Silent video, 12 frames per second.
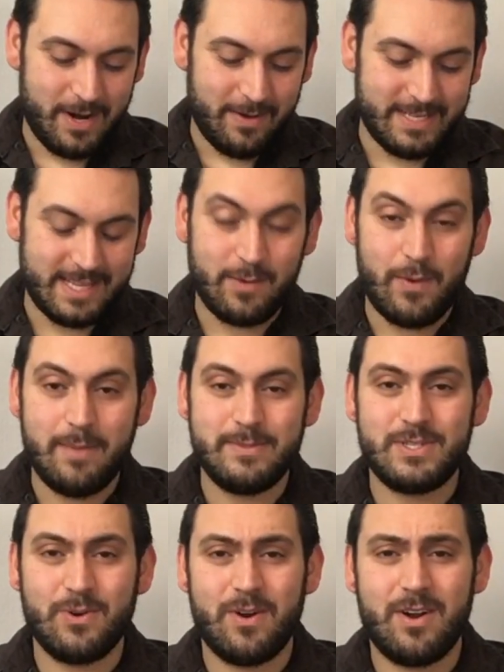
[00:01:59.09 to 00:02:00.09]
when I was at the web
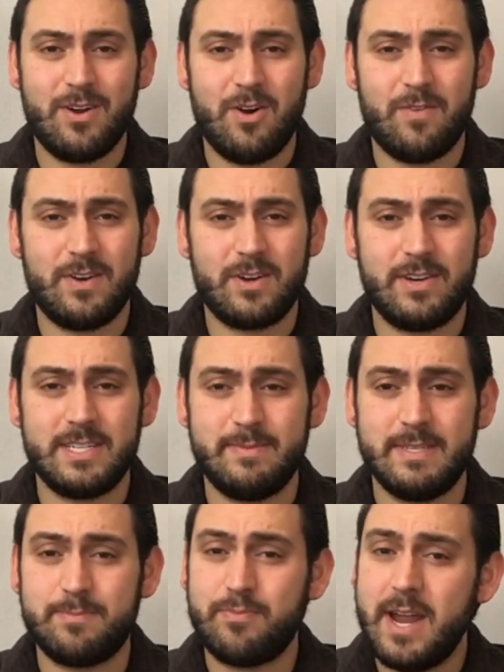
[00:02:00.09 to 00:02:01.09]
store over
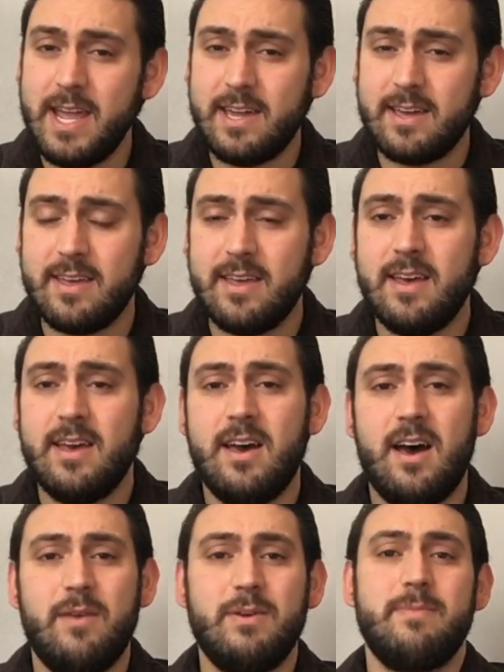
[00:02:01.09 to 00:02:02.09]
Christmas break
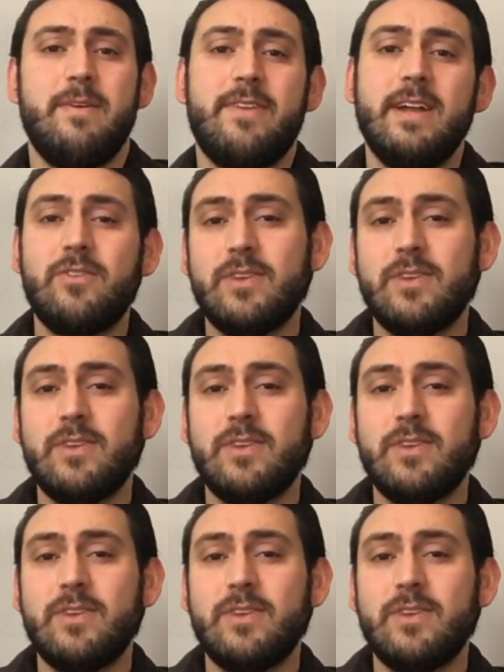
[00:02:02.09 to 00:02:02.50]
with my friend